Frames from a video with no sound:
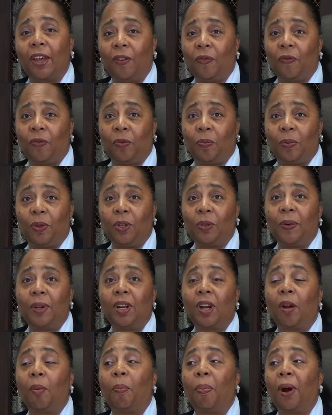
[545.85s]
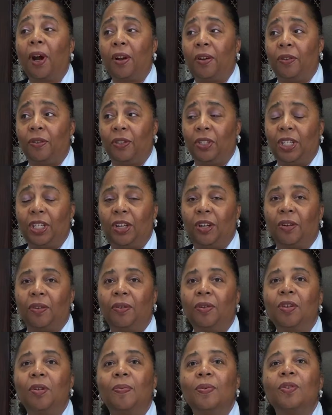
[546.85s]
effort between our partners
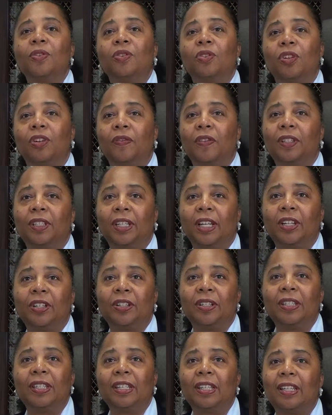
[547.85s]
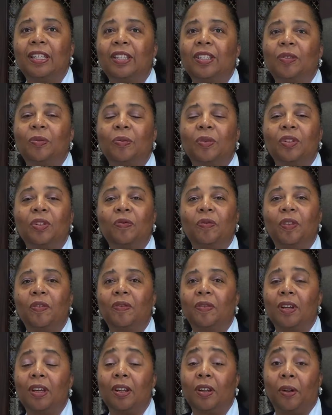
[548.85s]
here, human service agencies, which
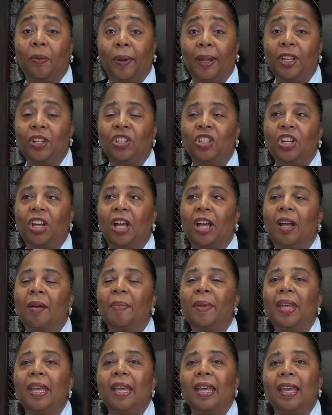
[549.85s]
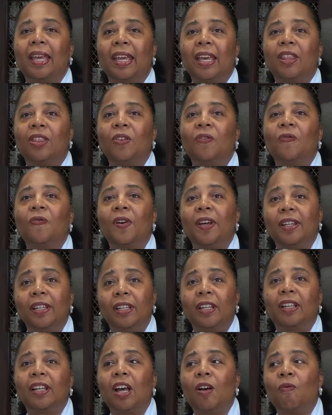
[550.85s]
we've done a great job, and the
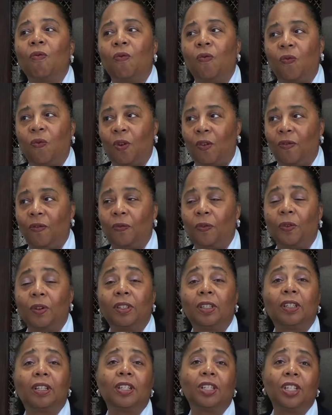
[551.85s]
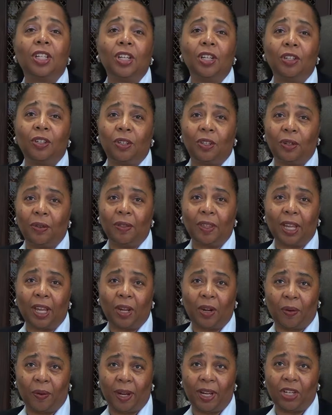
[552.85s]
funding to come forth for us to continue to do
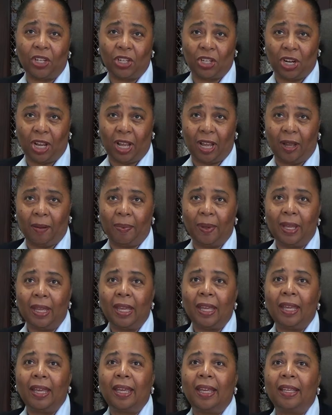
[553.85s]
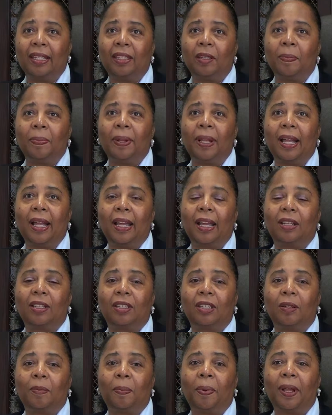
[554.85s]
that great job, and
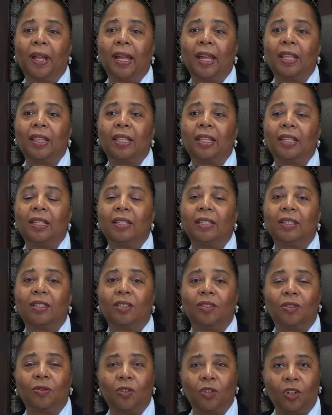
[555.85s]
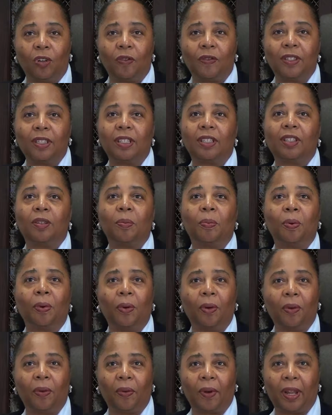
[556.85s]
supplying these services and
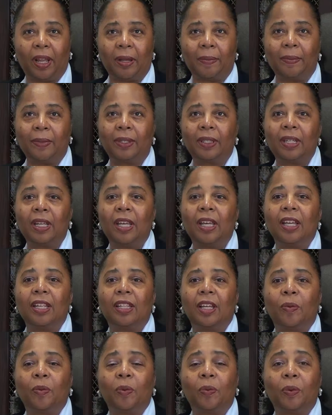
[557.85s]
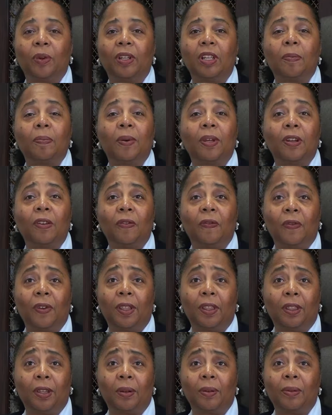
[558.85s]
programs that will really
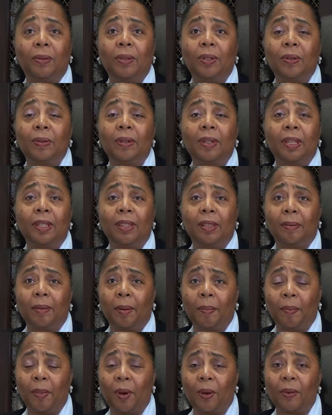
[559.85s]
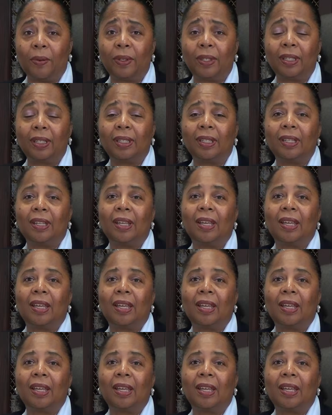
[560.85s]
benefit those who need them the most.